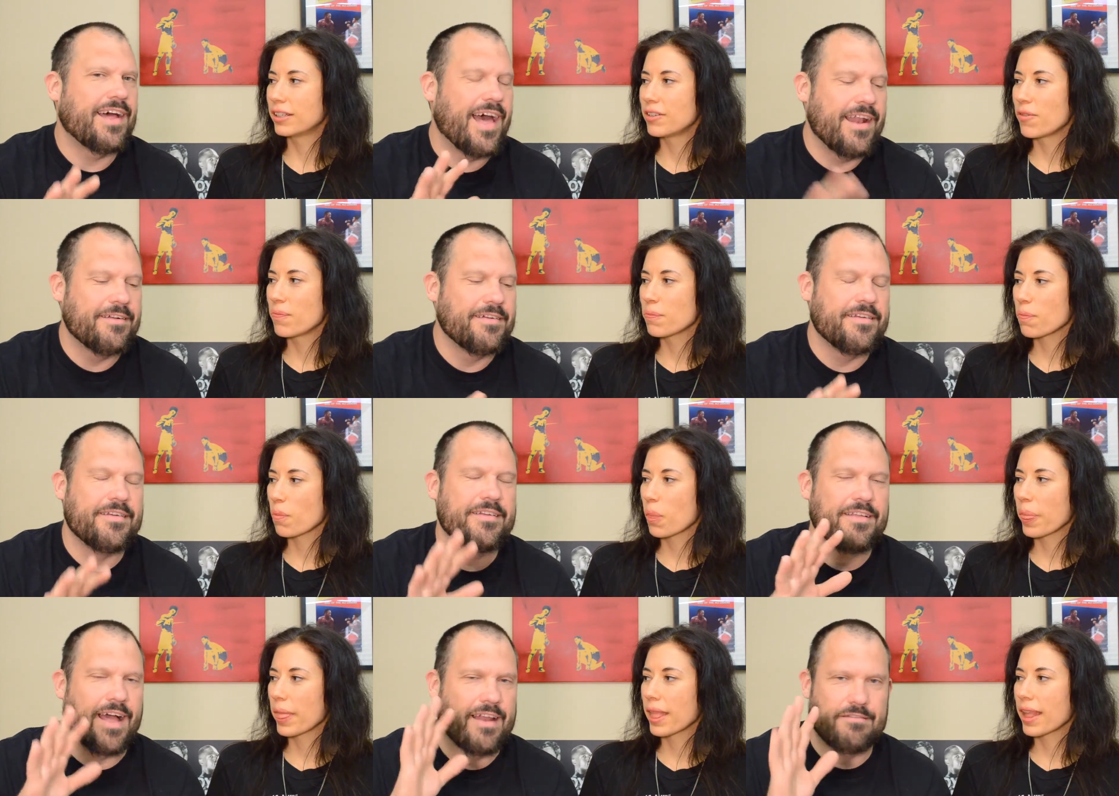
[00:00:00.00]
Speaker 1: I don't
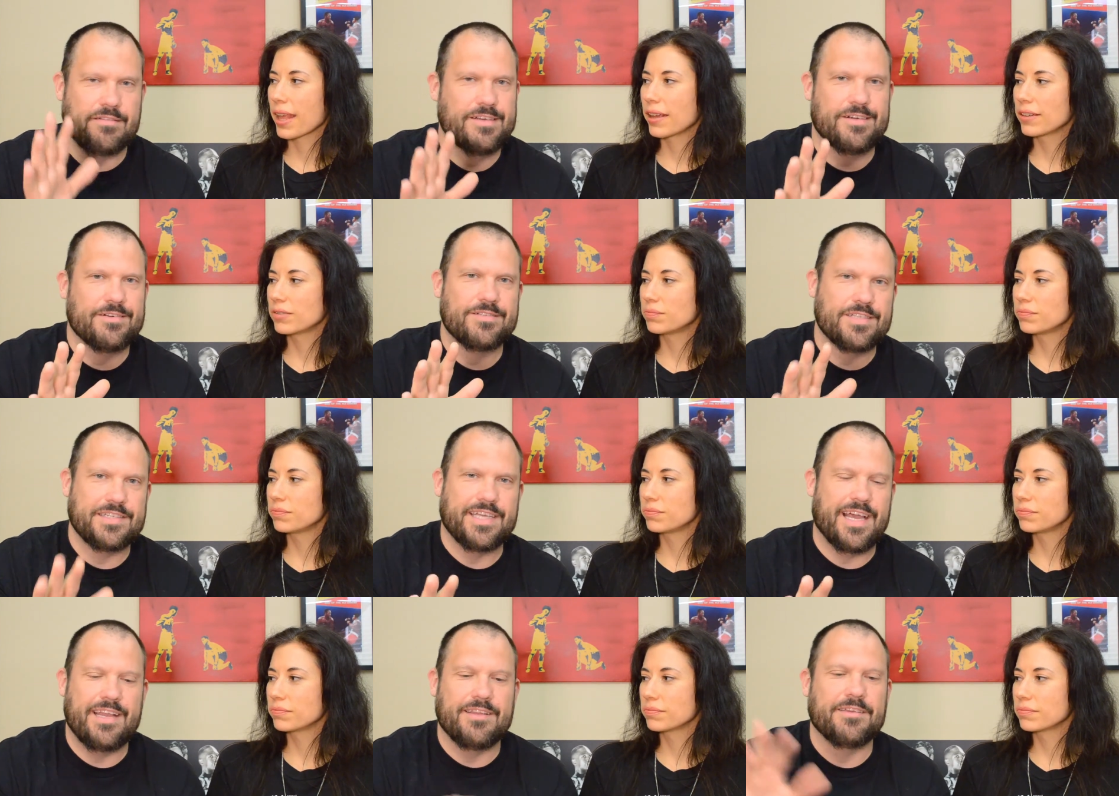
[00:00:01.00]
I don't know
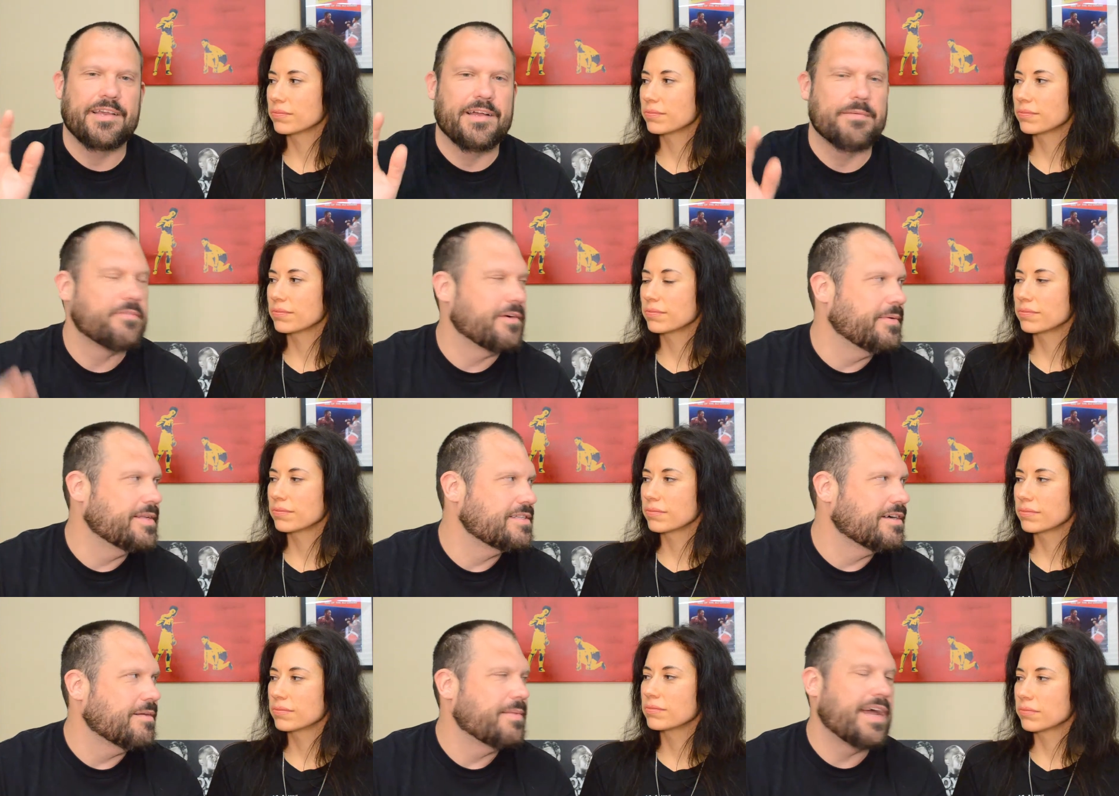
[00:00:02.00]
Shazam. I didn't look it up for Owen
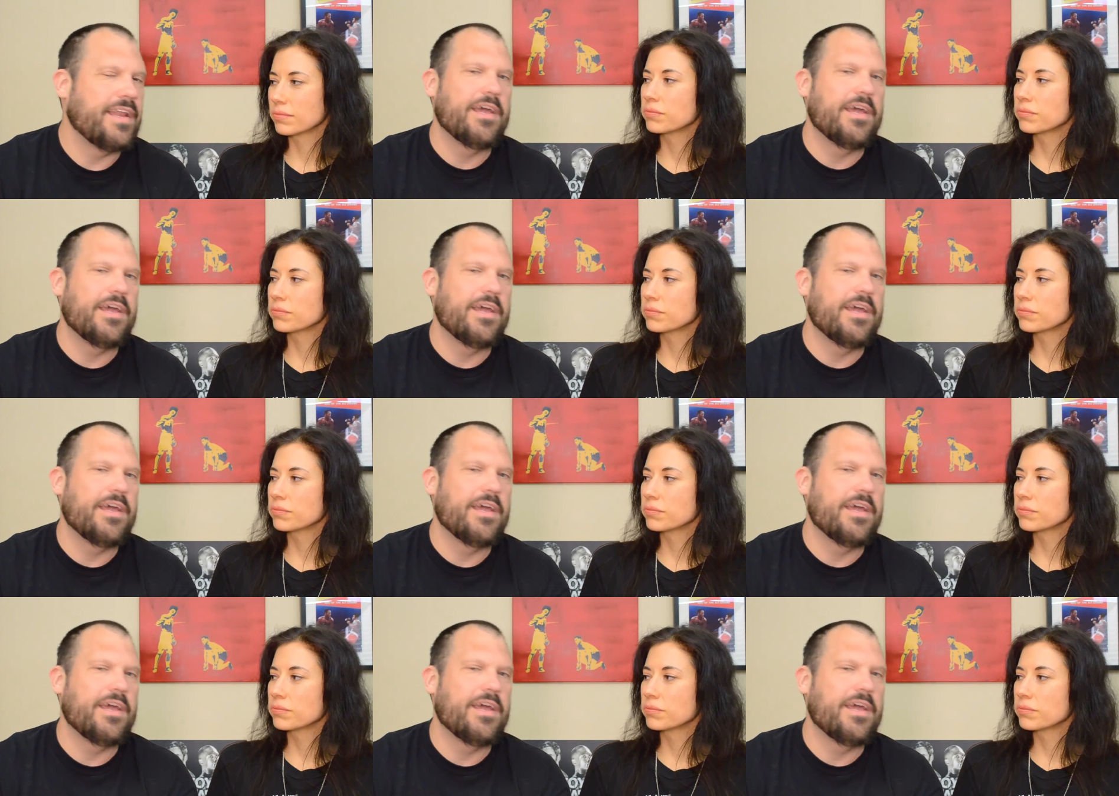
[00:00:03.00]
Saul, but I